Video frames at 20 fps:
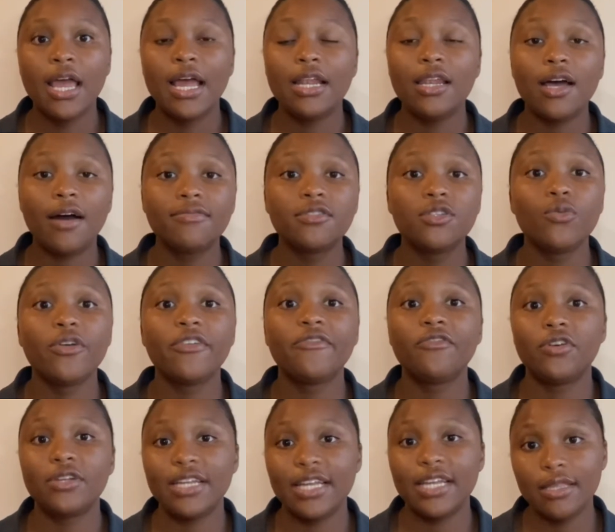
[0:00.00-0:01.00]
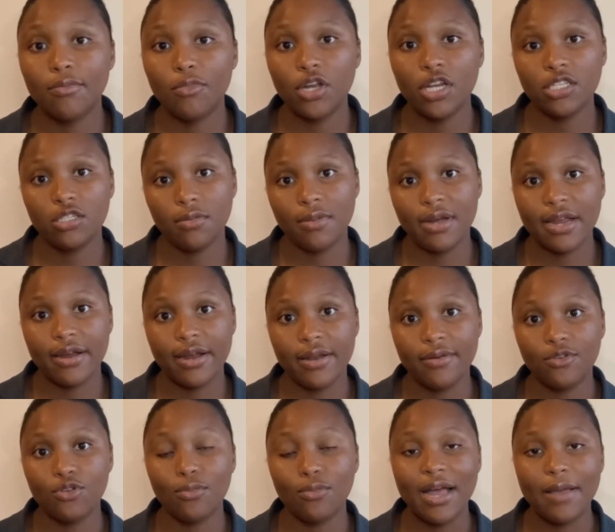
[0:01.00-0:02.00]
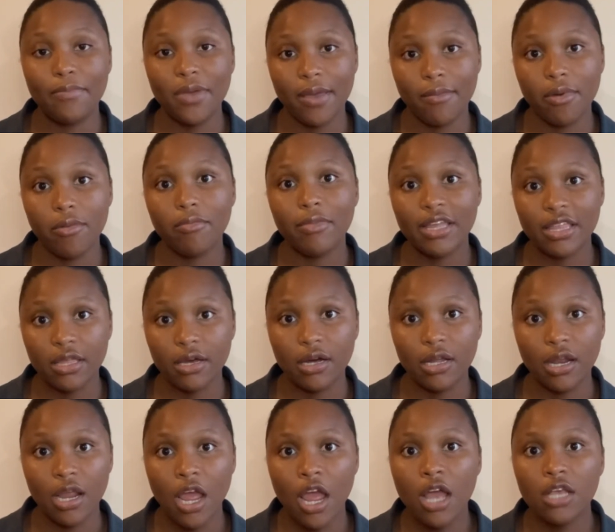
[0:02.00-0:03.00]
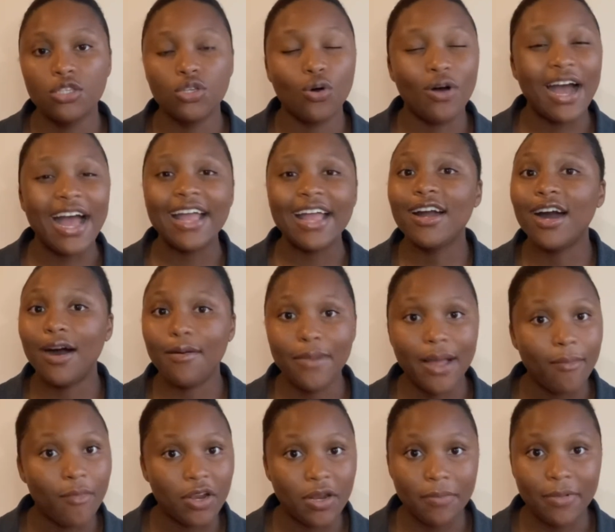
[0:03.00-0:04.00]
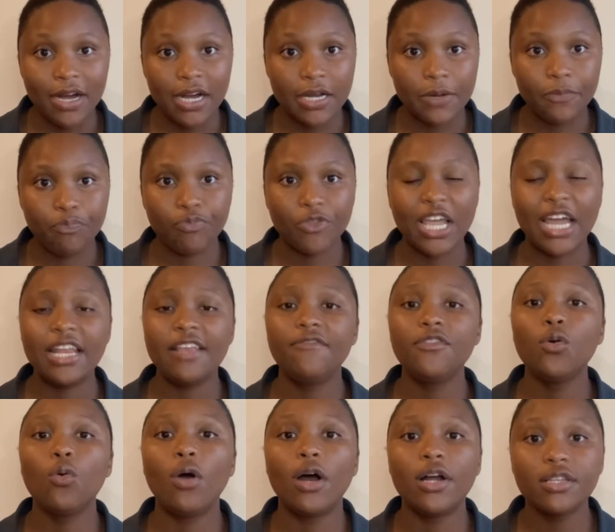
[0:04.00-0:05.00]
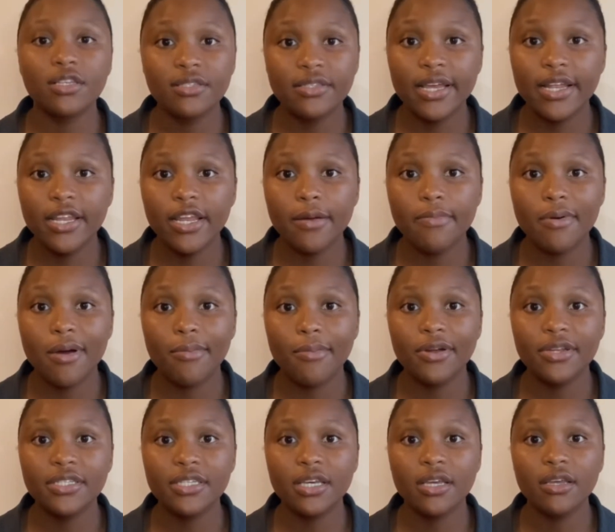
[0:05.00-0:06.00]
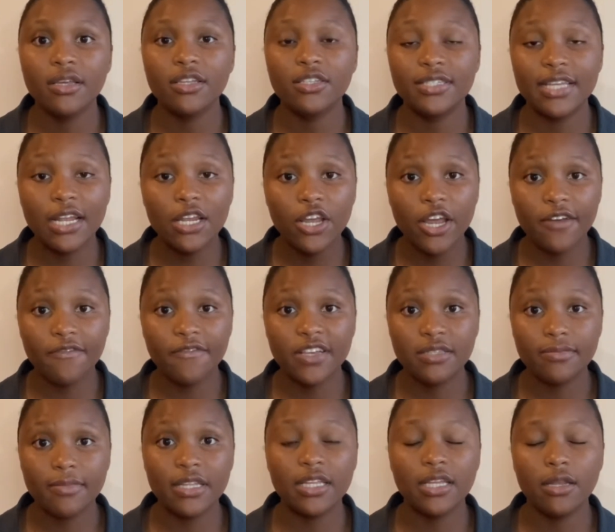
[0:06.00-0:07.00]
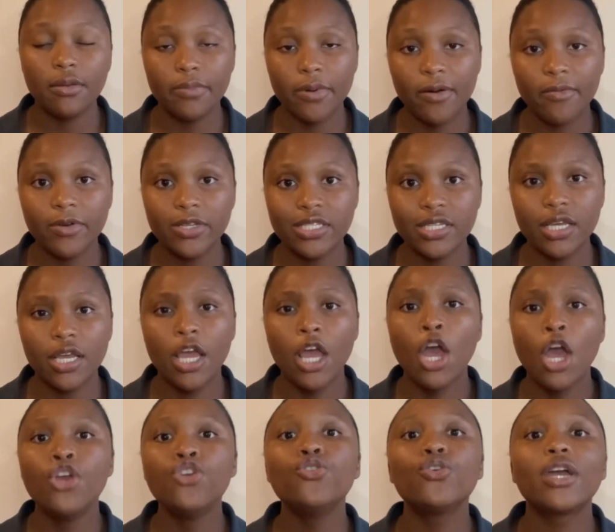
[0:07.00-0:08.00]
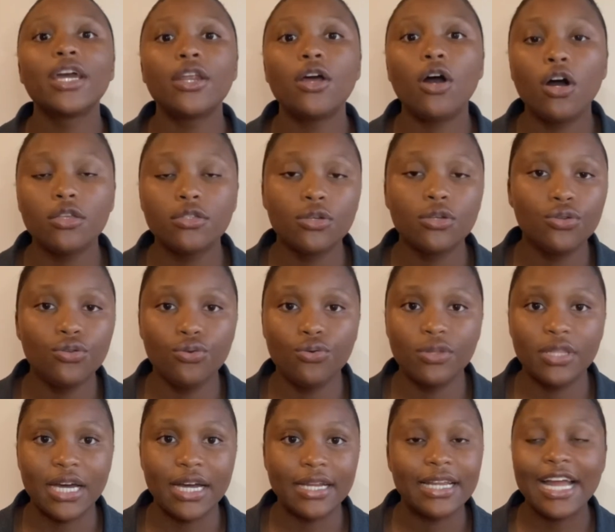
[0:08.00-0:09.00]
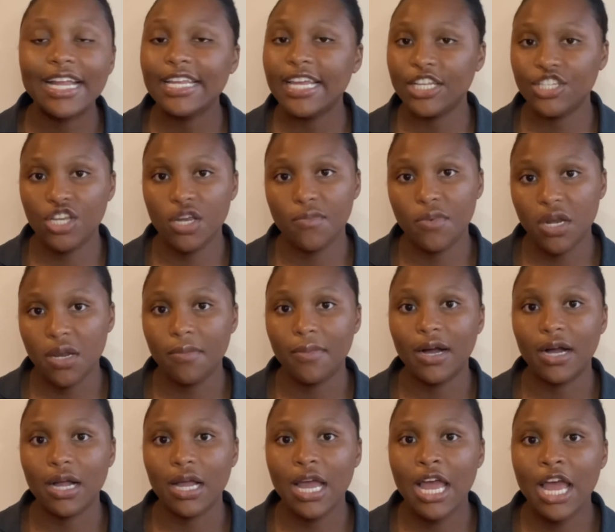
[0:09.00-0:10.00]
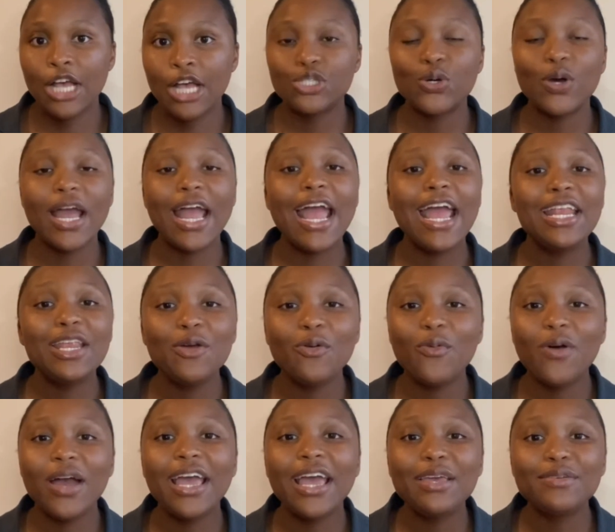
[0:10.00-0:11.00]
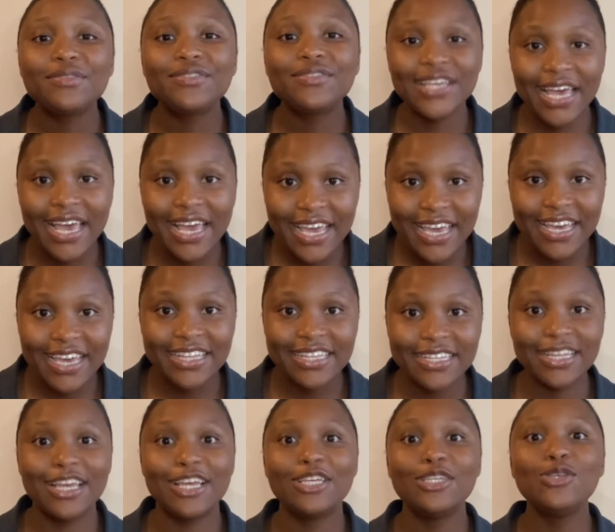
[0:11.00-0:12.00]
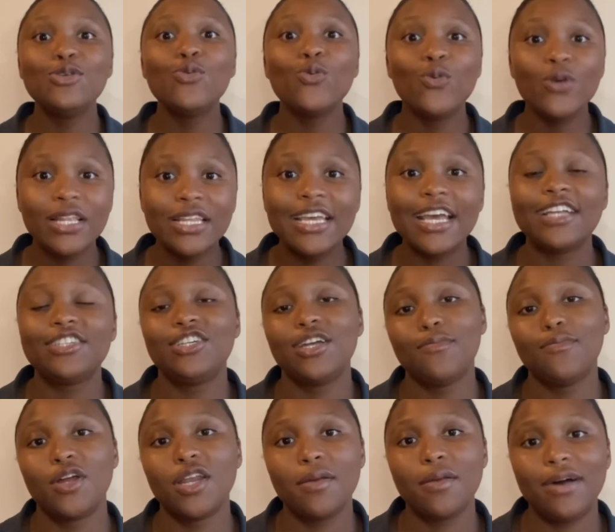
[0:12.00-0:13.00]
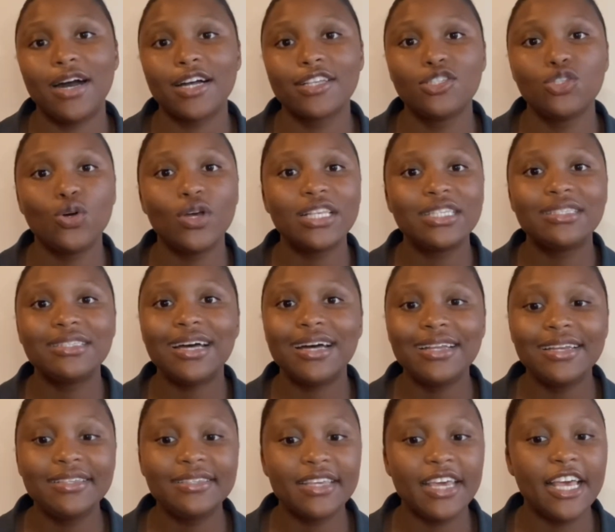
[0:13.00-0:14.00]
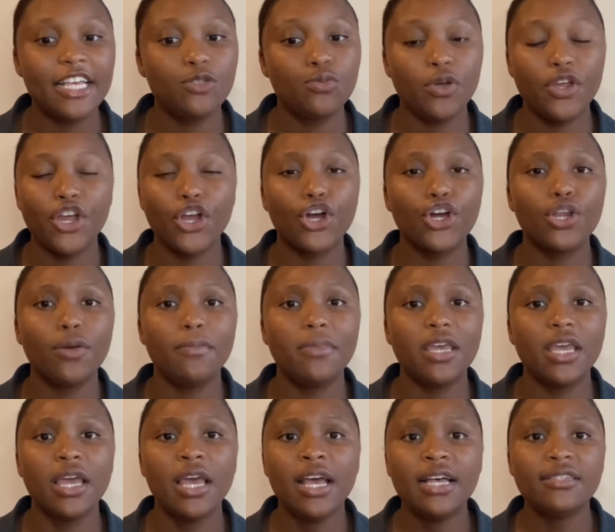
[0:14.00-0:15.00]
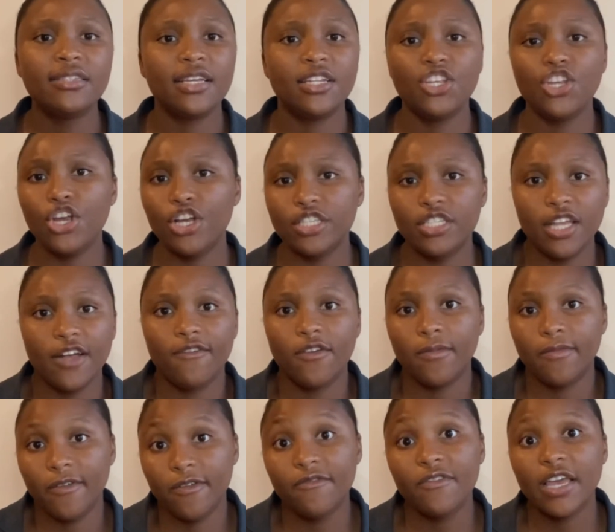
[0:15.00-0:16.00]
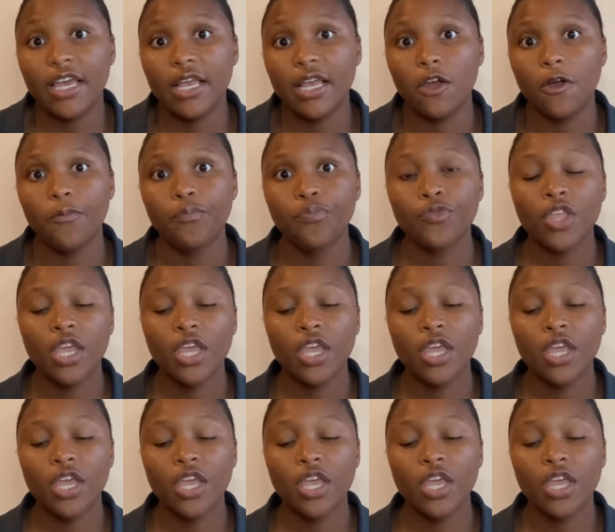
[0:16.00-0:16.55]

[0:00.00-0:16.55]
LOFTI refunded the money to my payment method, so I got my money back. And if you want to sell your property, sell your investment in the property, you can also do that and get your money back. So any way you take it, you will get your money back. So it's not this case where you're going to be setting yourself up for failure.